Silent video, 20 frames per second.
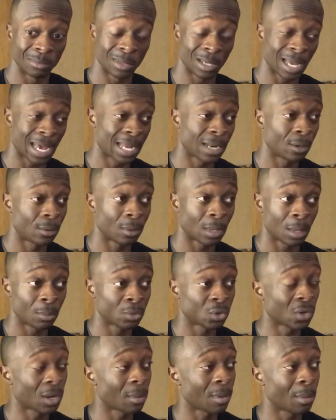I'm
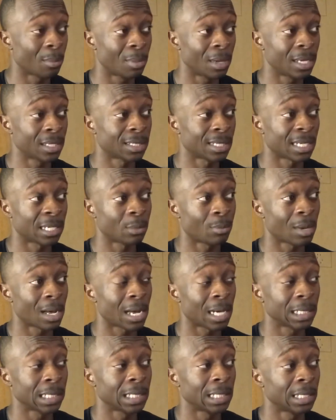trying my best not to
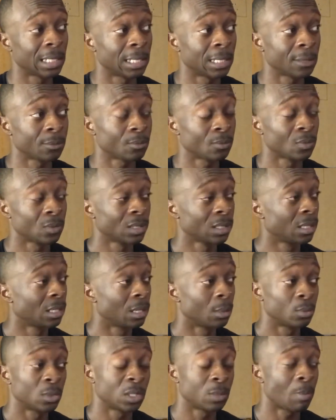buy a gun.
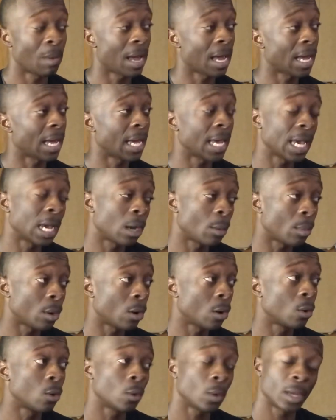I'm just buying
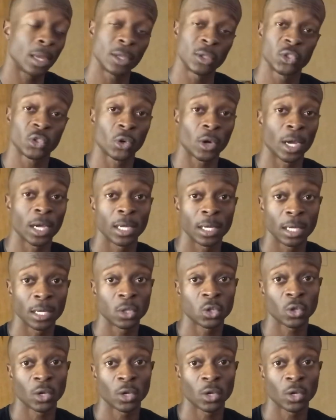ammo and training.